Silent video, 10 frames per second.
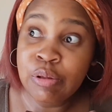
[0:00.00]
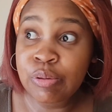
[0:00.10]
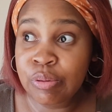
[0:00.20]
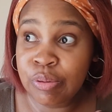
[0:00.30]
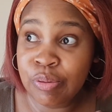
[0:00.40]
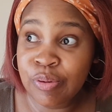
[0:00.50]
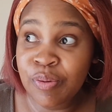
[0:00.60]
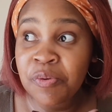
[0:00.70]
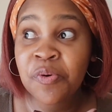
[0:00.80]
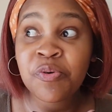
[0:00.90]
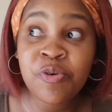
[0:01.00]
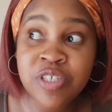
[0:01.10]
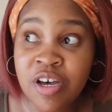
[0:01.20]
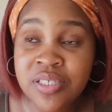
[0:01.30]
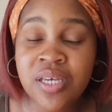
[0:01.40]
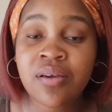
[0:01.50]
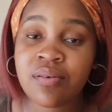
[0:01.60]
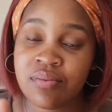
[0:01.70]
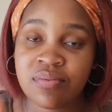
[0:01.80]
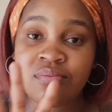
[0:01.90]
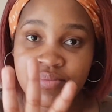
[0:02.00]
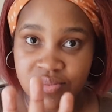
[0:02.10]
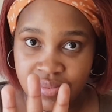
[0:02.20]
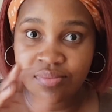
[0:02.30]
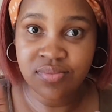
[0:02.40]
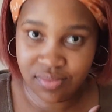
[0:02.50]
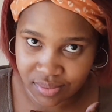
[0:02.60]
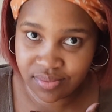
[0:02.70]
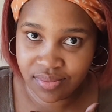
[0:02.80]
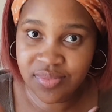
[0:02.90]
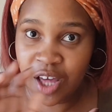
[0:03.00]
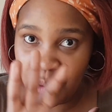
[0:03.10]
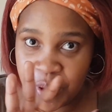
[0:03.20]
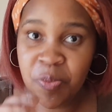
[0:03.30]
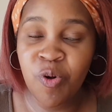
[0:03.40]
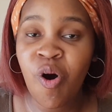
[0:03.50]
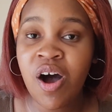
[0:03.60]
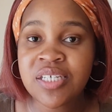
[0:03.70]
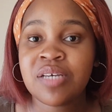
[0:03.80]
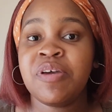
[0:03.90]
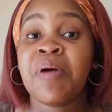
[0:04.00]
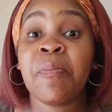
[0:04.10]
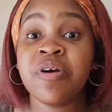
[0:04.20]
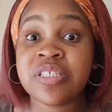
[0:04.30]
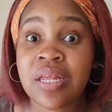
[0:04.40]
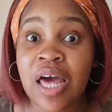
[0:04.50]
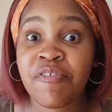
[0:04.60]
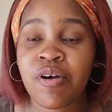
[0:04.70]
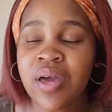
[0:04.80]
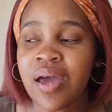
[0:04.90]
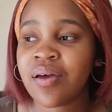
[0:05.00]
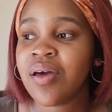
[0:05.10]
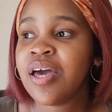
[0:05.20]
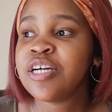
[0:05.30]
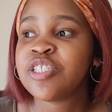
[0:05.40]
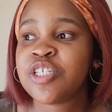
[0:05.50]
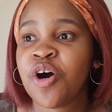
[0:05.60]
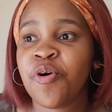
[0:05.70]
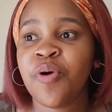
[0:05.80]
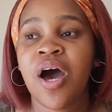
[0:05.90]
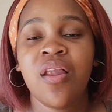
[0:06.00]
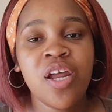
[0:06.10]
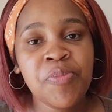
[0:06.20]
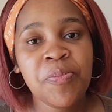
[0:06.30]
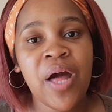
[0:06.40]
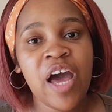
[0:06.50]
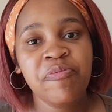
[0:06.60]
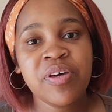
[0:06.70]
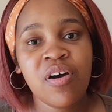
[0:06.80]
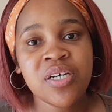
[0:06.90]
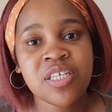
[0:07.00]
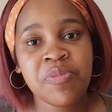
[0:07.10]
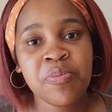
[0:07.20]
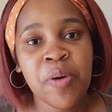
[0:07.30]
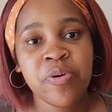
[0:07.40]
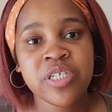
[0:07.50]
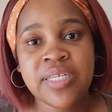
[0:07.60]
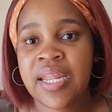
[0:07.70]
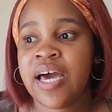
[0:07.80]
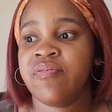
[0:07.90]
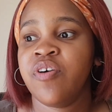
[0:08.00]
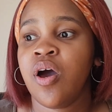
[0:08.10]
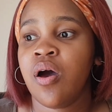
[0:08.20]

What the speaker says: oh, who's asking? There are people who are asking me in my personal life, okay? So a lot of people have been asking me in my personal life,